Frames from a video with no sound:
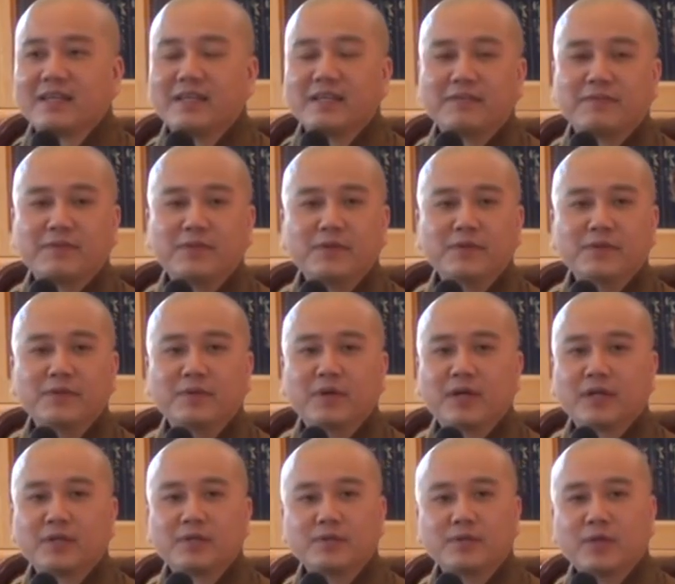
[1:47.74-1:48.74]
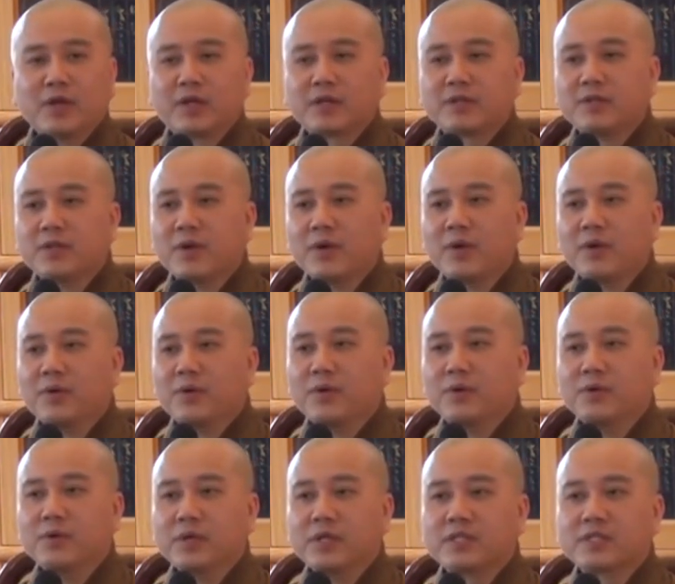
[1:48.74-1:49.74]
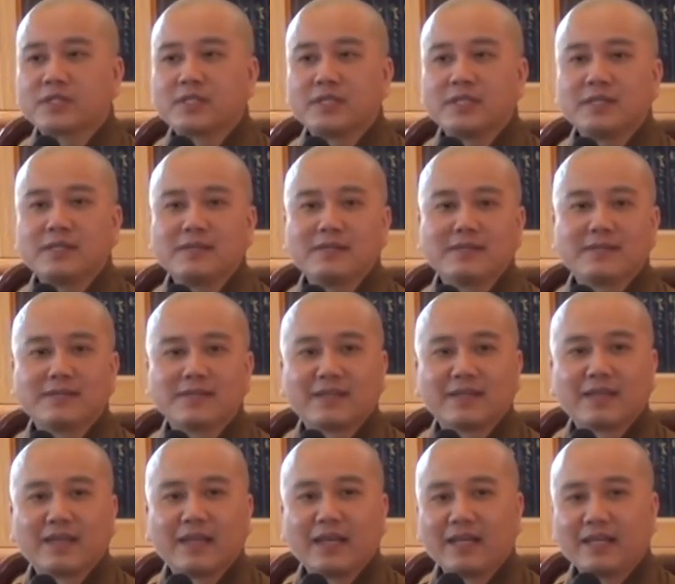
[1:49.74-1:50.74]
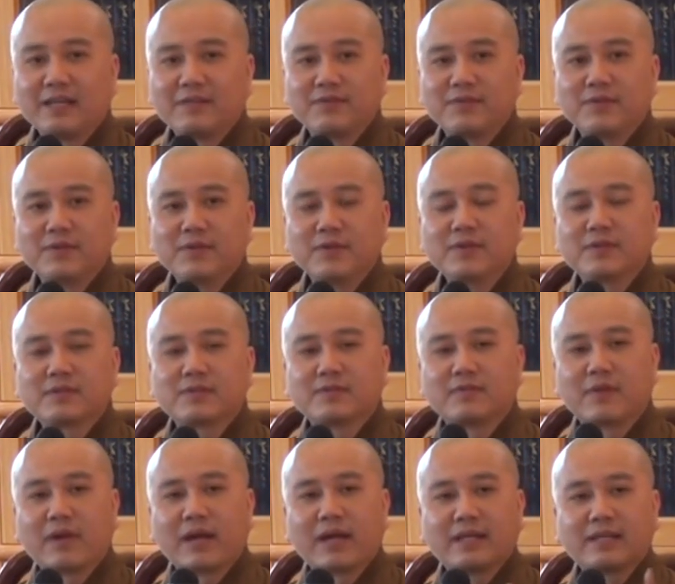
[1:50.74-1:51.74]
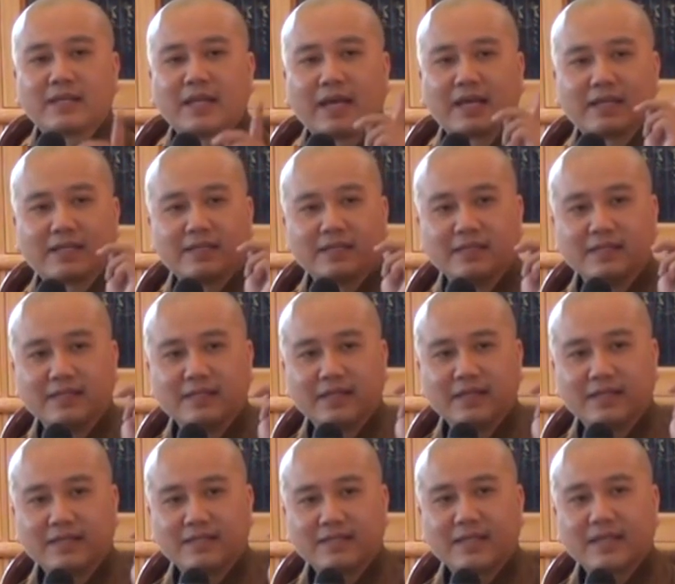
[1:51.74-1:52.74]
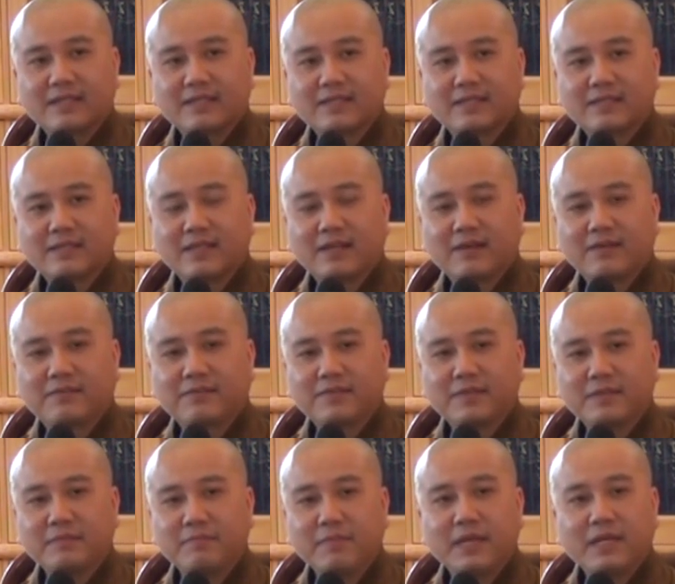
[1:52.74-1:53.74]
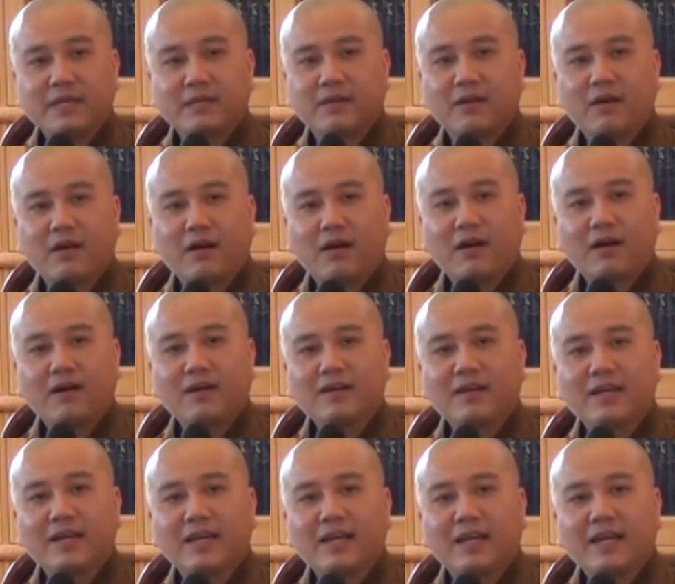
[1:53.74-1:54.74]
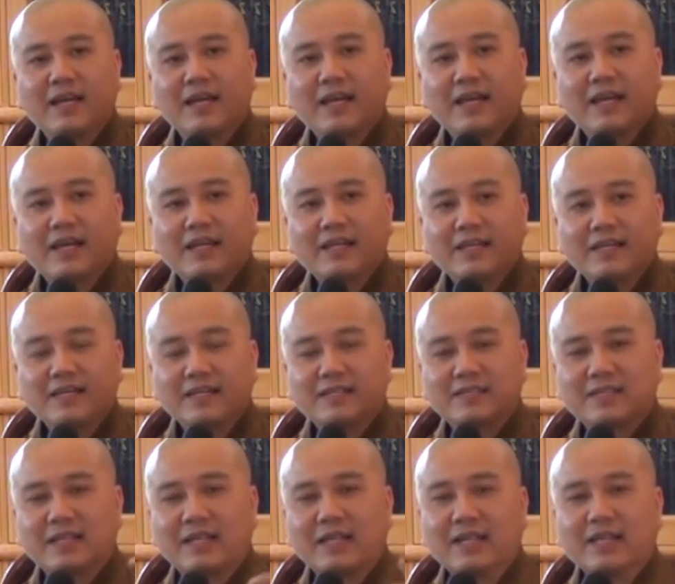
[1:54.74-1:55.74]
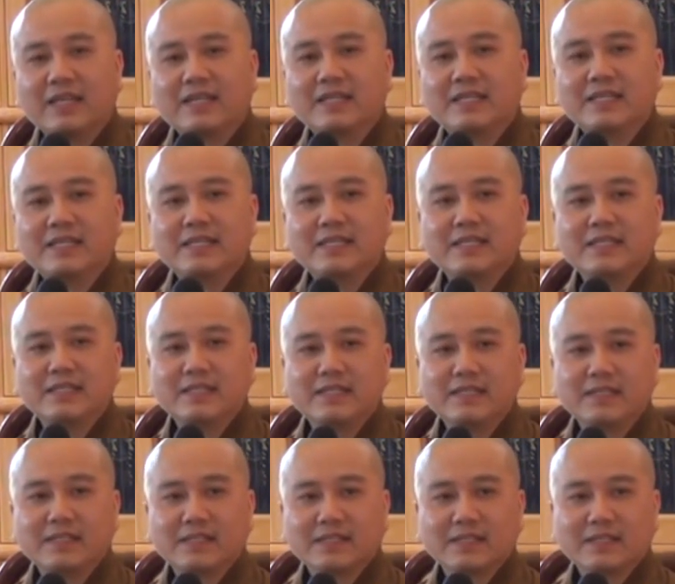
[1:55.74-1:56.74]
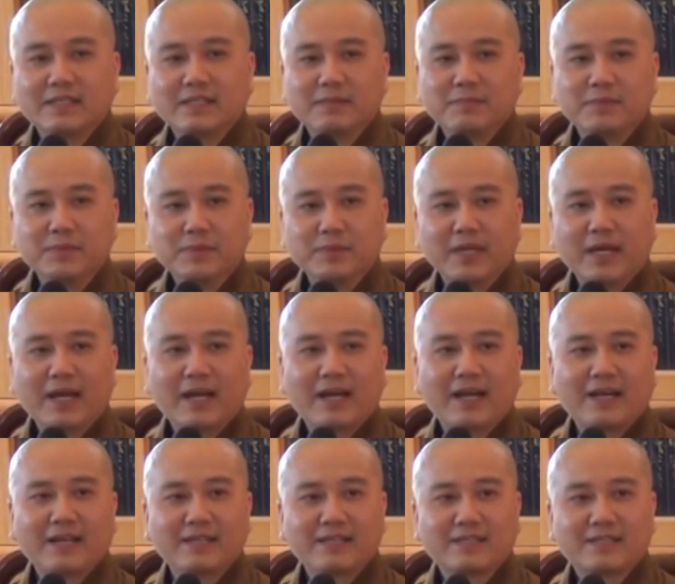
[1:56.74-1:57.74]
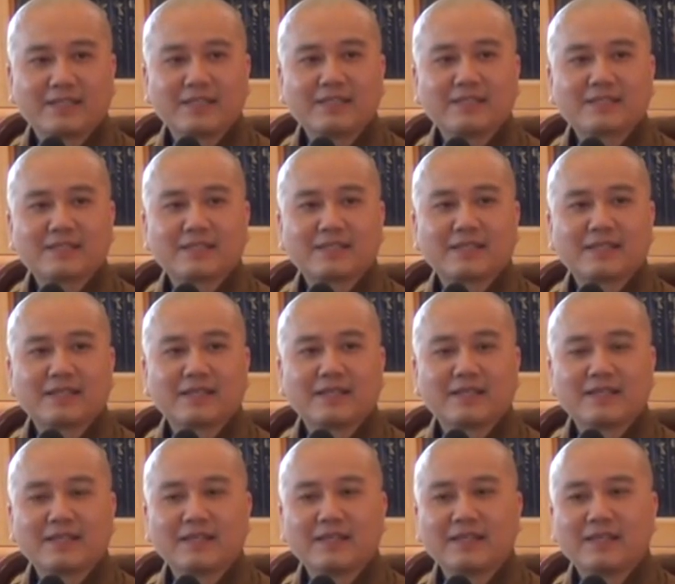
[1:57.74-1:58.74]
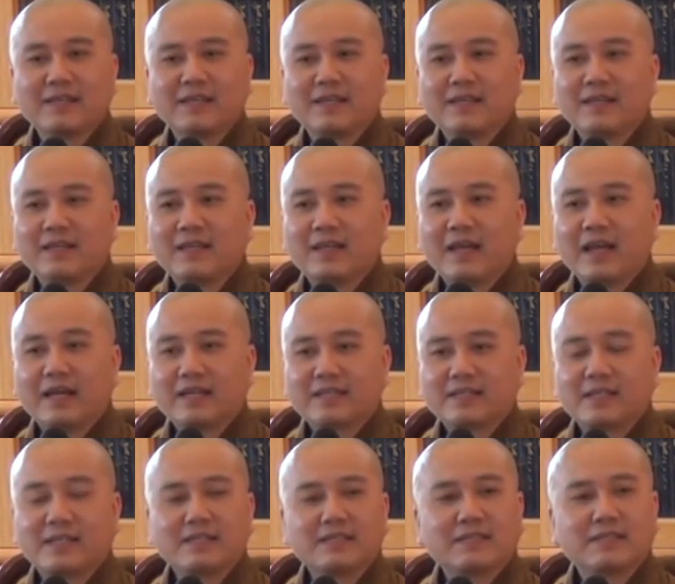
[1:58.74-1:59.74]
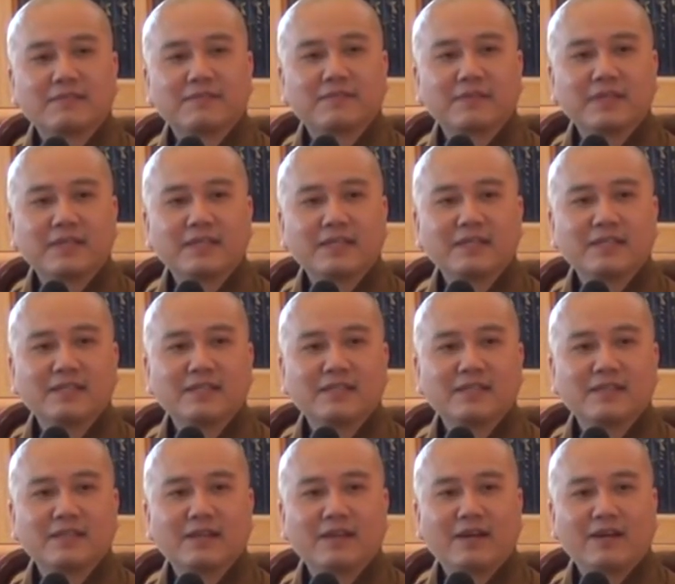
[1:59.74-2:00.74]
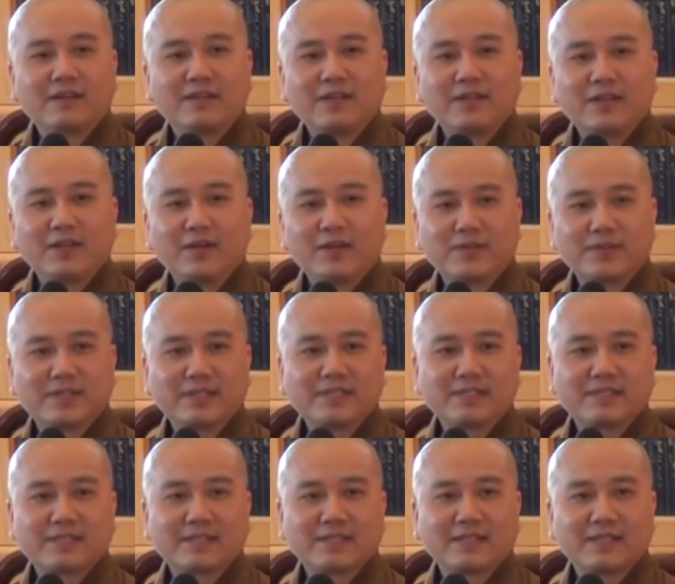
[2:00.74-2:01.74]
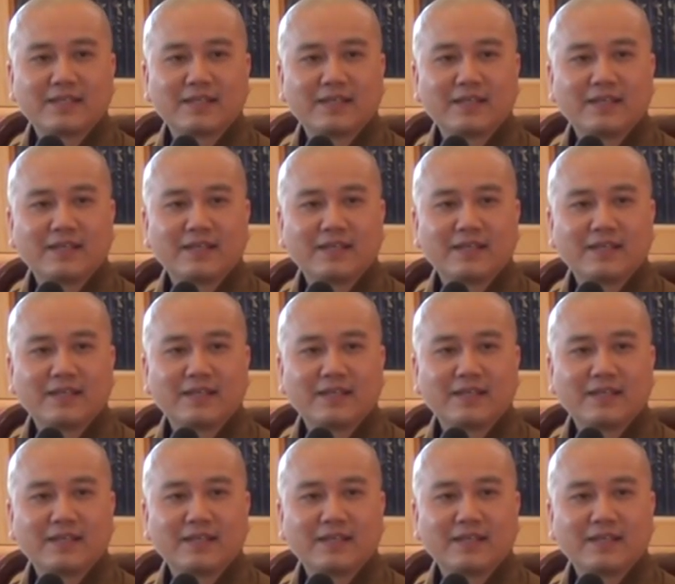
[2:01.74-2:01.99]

If you do not know who is she, and if you look right at the center of the main hall, there is a lady Buddha sit attentively on the lotus